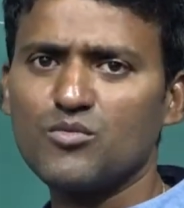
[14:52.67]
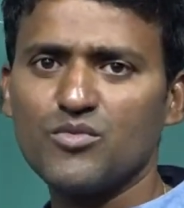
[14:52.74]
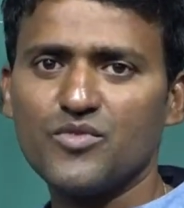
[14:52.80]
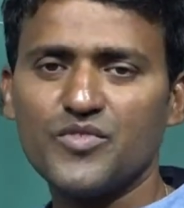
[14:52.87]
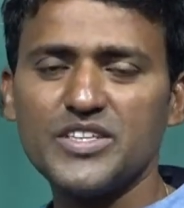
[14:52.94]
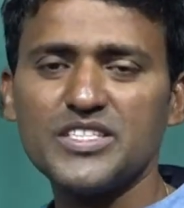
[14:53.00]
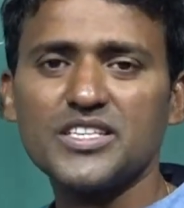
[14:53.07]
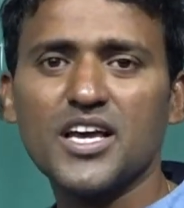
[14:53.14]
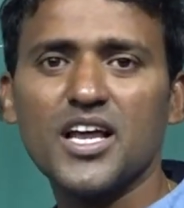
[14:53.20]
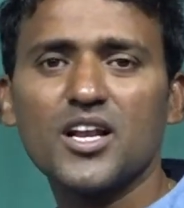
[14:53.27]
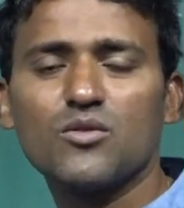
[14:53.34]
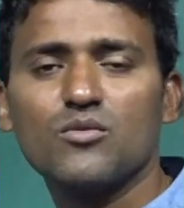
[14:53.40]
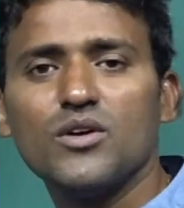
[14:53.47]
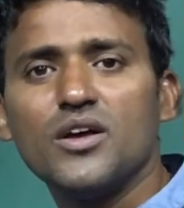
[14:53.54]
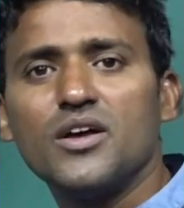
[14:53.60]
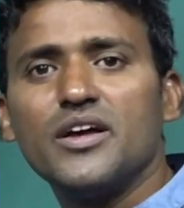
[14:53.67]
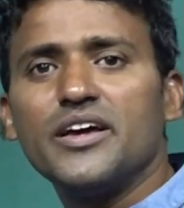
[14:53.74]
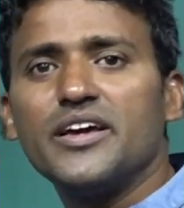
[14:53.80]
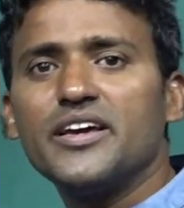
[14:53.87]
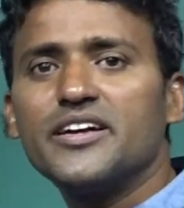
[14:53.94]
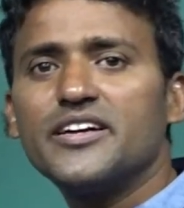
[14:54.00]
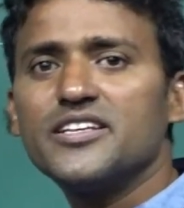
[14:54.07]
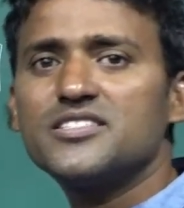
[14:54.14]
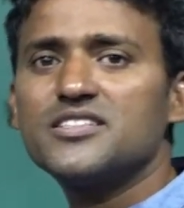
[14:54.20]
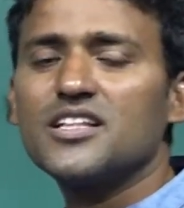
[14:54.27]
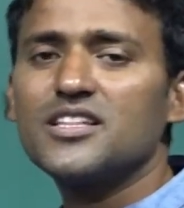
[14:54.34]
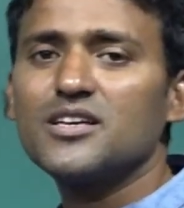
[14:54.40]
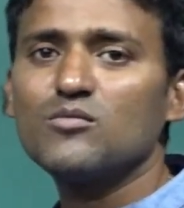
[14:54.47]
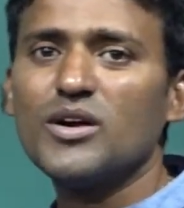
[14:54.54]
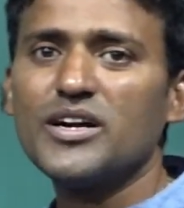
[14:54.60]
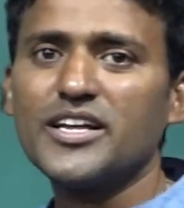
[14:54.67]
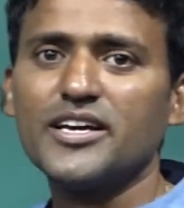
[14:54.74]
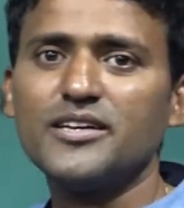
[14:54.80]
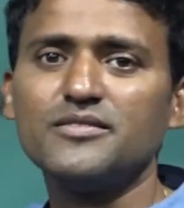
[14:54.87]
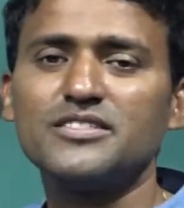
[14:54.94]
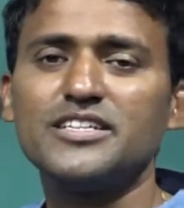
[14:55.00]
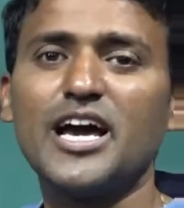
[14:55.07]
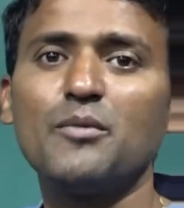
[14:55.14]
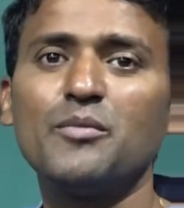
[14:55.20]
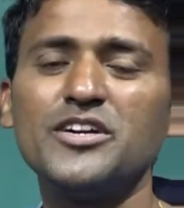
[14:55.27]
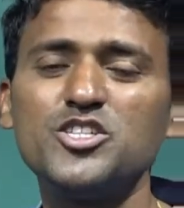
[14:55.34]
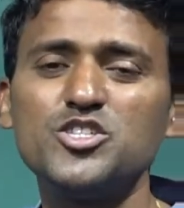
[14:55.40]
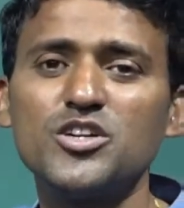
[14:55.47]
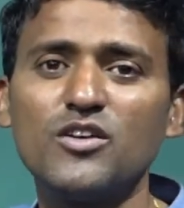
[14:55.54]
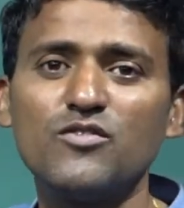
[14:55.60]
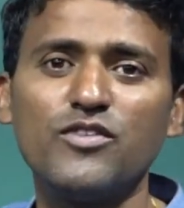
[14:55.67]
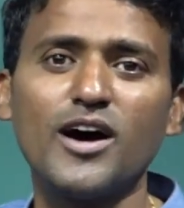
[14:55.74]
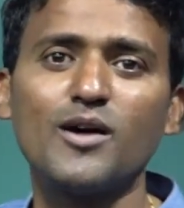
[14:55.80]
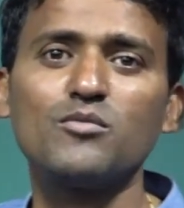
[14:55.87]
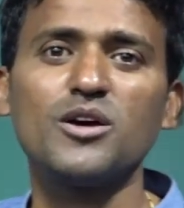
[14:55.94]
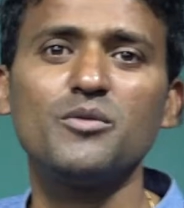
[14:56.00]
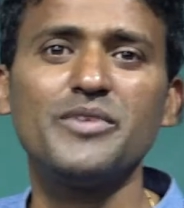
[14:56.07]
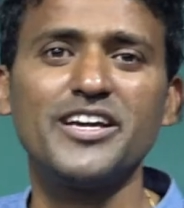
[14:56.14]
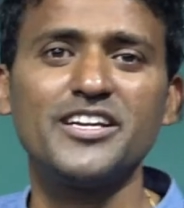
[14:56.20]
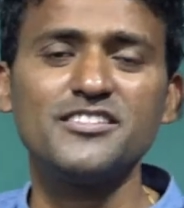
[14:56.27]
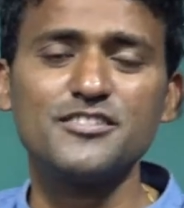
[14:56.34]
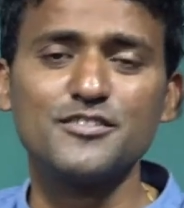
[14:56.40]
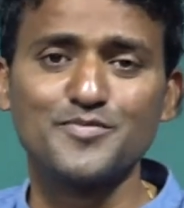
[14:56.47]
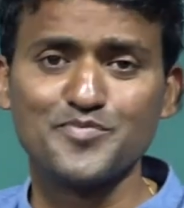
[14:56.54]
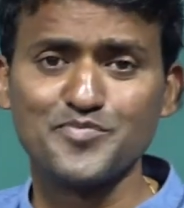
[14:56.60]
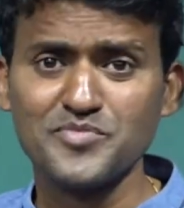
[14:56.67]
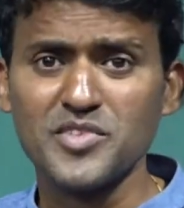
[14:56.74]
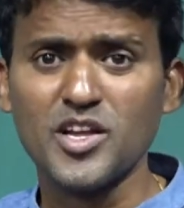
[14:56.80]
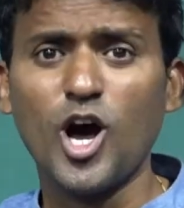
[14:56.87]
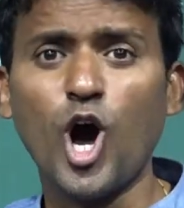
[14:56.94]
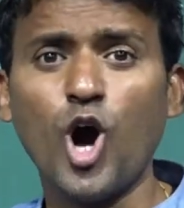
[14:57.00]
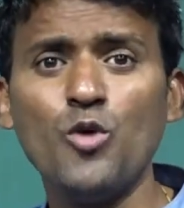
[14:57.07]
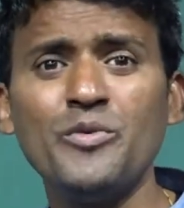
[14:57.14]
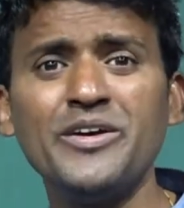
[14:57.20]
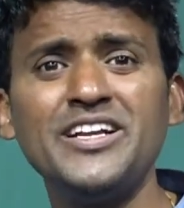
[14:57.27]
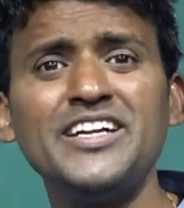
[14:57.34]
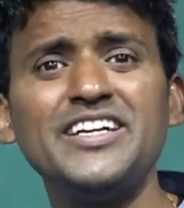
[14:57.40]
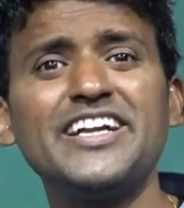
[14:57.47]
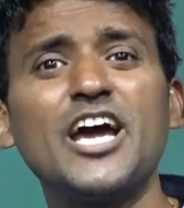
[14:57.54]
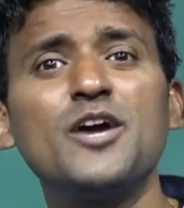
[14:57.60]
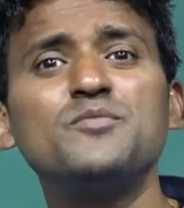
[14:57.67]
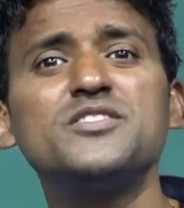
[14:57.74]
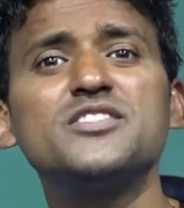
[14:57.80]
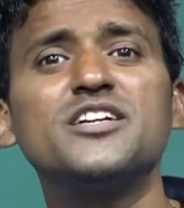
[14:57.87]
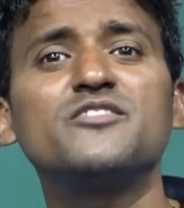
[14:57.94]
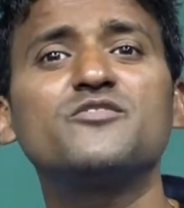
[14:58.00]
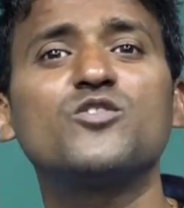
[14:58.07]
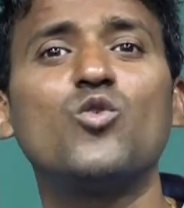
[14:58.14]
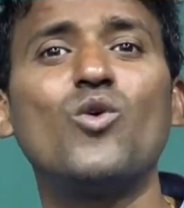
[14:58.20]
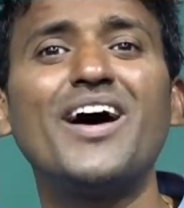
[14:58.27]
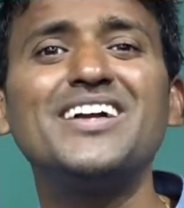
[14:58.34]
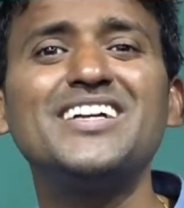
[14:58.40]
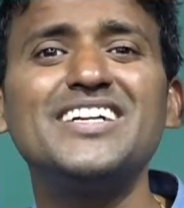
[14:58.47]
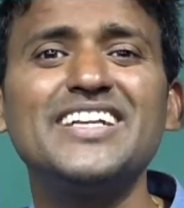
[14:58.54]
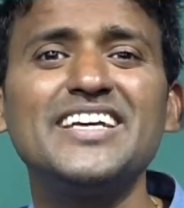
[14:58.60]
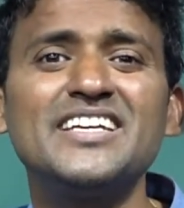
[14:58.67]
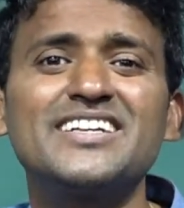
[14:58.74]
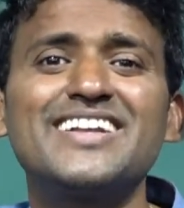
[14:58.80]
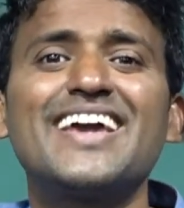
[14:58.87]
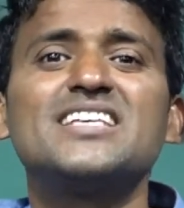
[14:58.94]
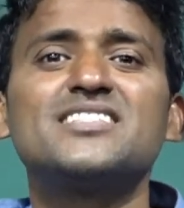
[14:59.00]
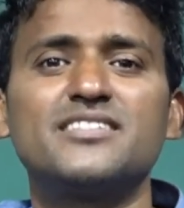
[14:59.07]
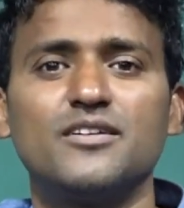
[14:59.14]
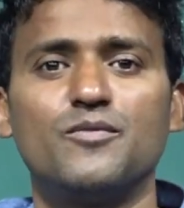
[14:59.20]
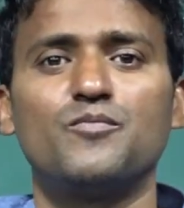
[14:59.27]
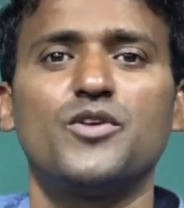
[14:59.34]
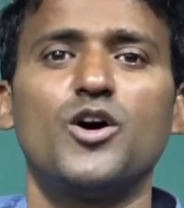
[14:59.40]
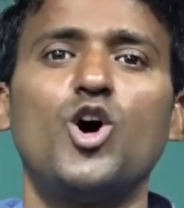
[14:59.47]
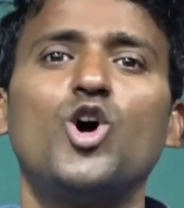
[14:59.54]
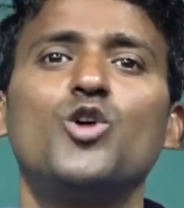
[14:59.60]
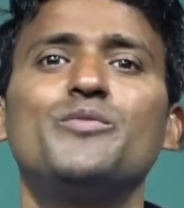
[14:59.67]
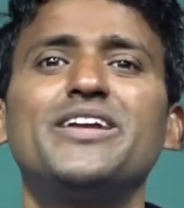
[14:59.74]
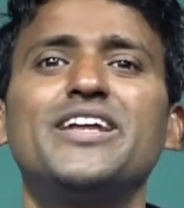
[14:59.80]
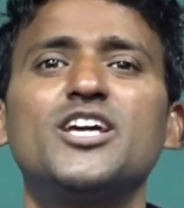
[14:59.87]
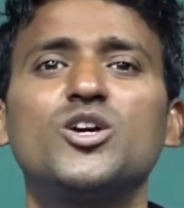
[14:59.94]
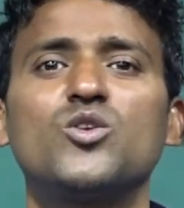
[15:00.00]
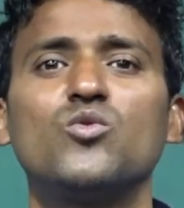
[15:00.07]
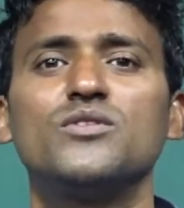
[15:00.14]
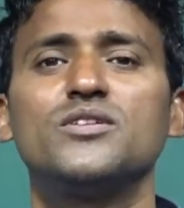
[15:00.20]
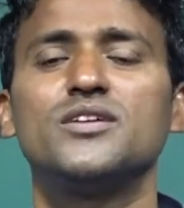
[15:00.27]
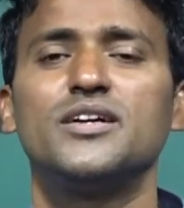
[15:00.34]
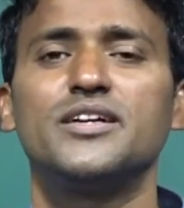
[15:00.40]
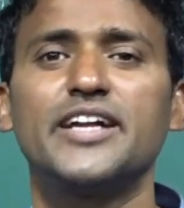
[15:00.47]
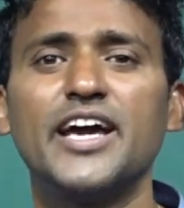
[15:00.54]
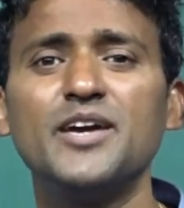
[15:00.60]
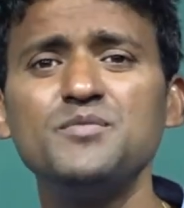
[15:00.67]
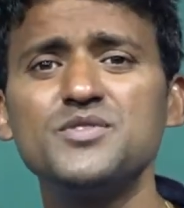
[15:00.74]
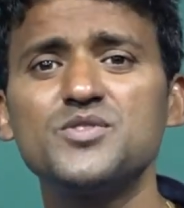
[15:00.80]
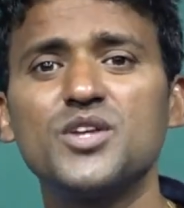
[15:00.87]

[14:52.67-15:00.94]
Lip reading: Physical Here it is nothing but a dimensional formula means how many times that quantity raised, how many times